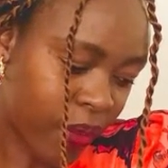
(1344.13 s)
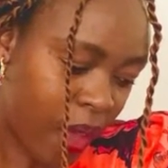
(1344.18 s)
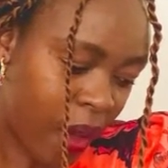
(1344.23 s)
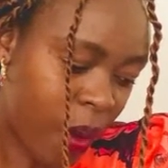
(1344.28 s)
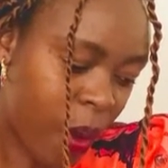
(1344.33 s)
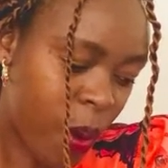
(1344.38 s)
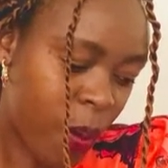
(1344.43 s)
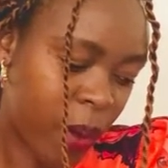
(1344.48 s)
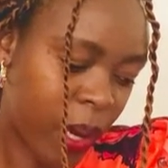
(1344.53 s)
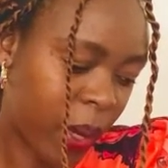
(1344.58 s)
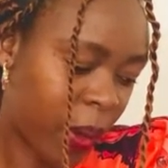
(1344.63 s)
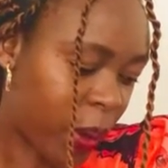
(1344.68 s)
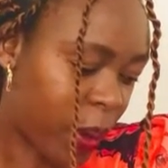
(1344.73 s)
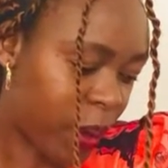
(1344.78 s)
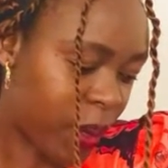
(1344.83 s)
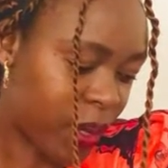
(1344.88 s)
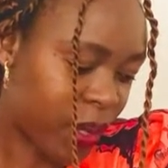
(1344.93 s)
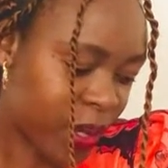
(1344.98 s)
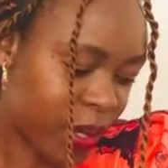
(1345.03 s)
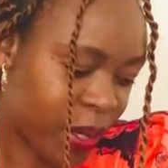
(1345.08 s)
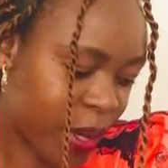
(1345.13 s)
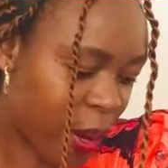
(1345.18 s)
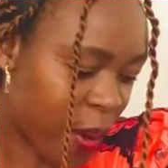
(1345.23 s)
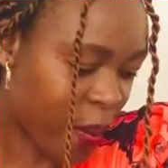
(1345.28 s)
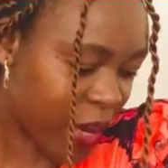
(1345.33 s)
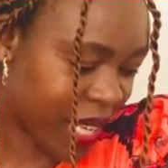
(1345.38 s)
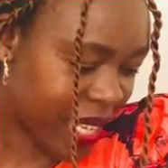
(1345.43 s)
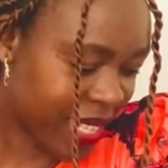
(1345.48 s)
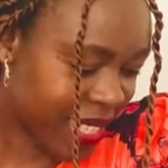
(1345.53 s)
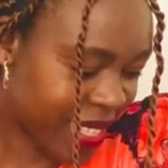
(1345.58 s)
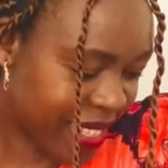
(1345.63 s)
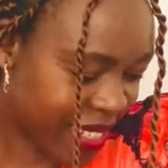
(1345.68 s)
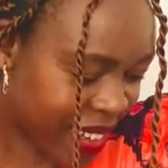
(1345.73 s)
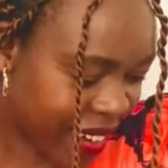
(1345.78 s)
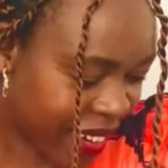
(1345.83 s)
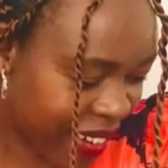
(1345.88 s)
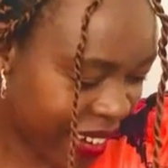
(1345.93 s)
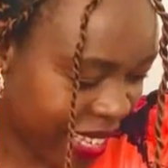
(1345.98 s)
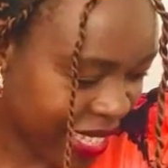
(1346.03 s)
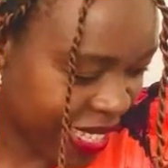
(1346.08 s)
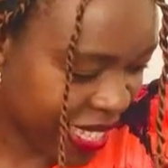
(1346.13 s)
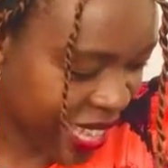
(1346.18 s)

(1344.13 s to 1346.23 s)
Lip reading: Oh my God, so many stories.